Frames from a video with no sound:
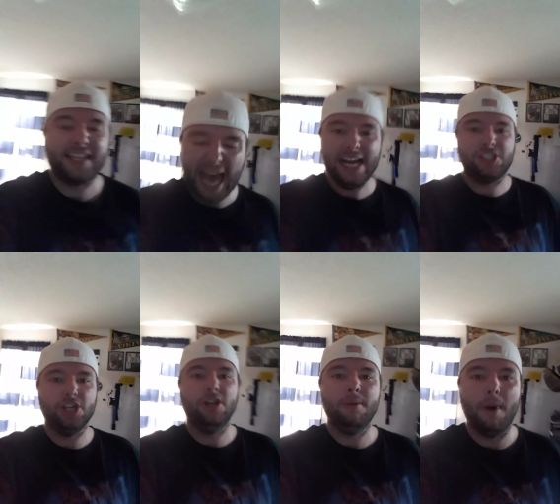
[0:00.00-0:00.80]
catch
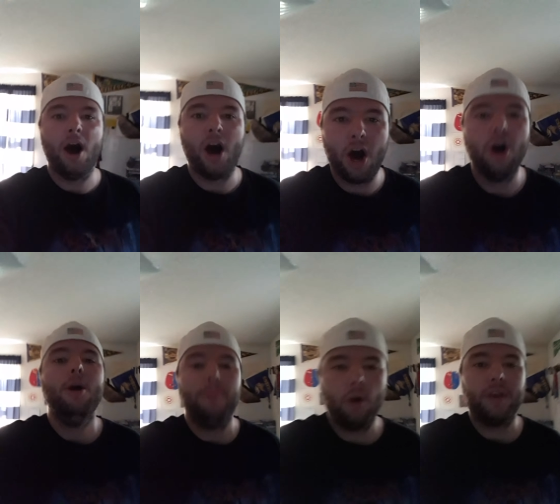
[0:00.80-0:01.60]
'em all,
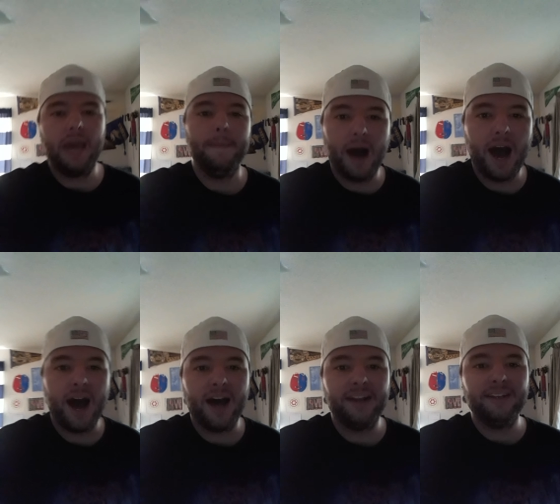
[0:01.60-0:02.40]

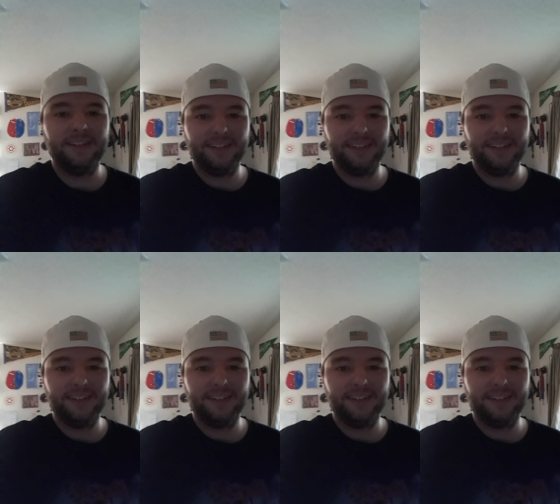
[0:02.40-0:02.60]
Pokemon.